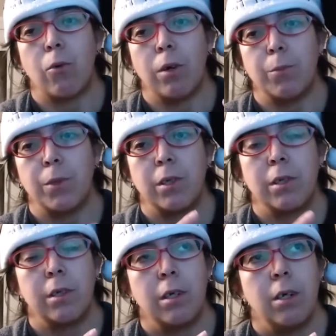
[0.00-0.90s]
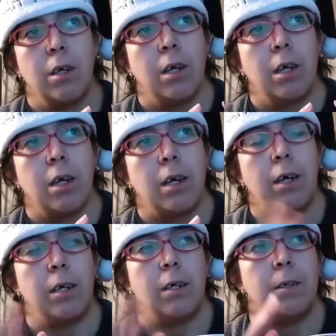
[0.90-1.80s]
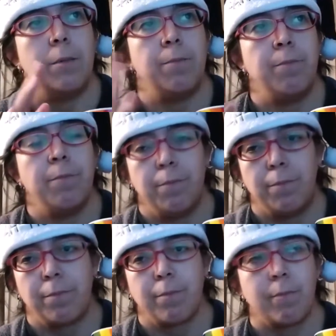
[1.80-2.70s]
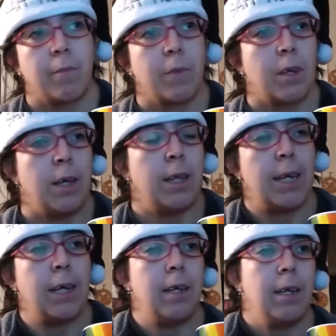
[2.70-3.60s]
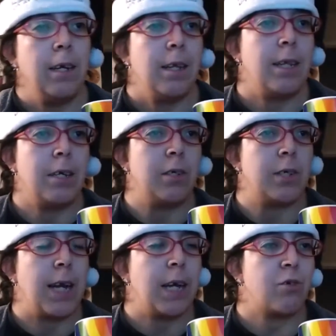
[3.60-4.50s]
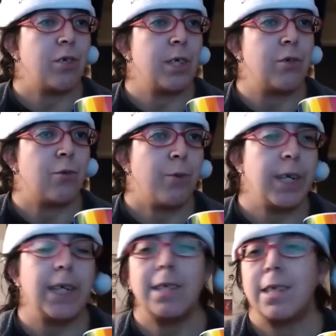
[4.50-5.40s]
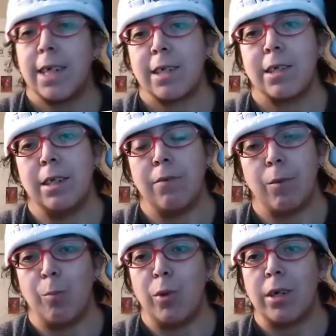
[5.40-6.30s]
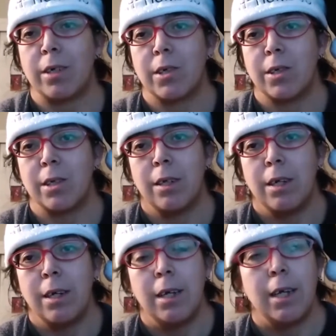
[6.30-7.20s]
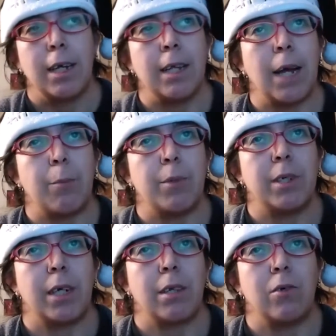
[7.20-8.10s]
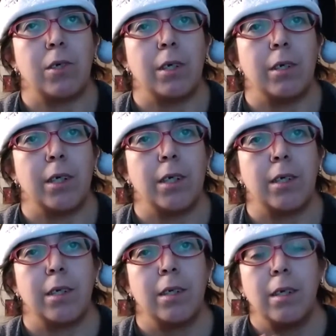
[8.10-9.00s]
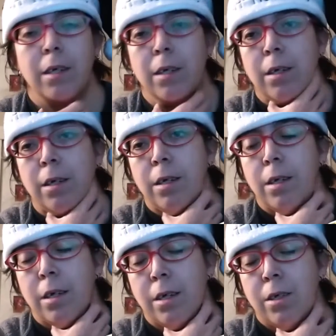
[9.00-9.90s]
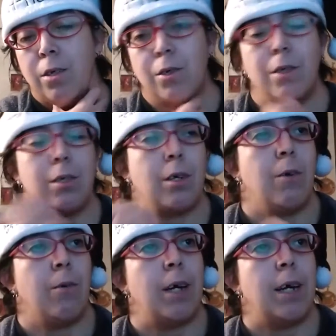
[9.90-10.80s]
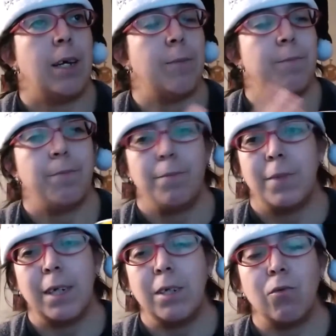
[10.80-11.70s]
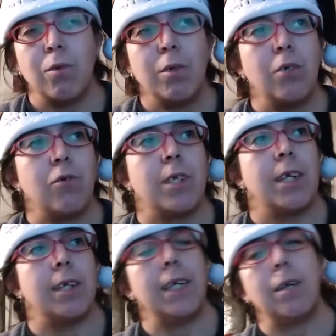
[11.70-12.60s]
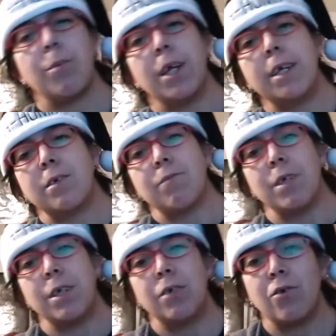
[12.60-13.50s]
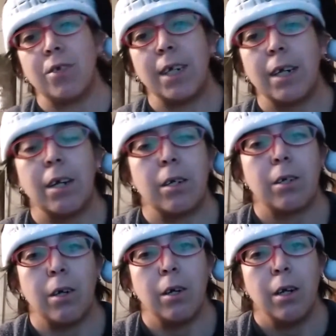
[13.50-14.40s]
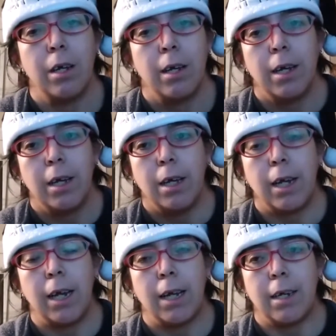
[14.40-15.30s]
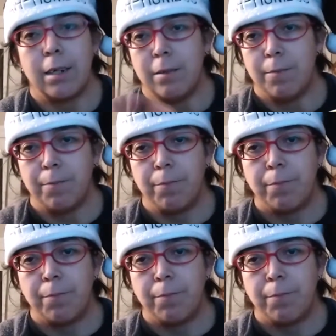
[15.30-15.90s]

Corpse. And then there's actually 26 different books in that particular series. So, and it's real interesting. Anita Blake is a very interesting character, and